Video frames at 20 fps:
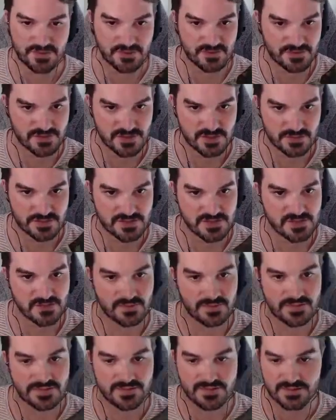not too much in the
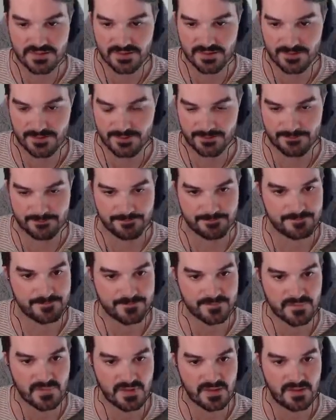way. Um,
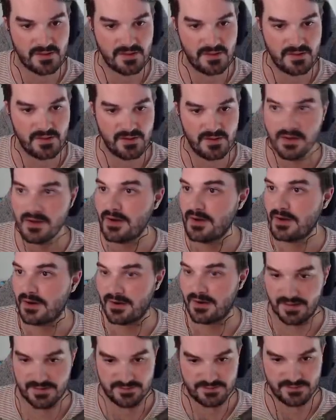
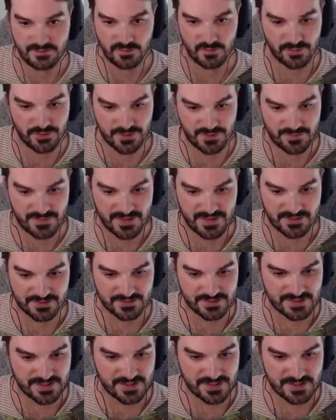Alright, put the
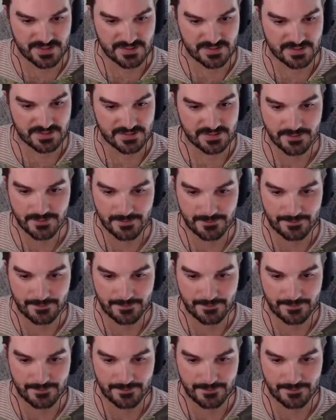bakery here now.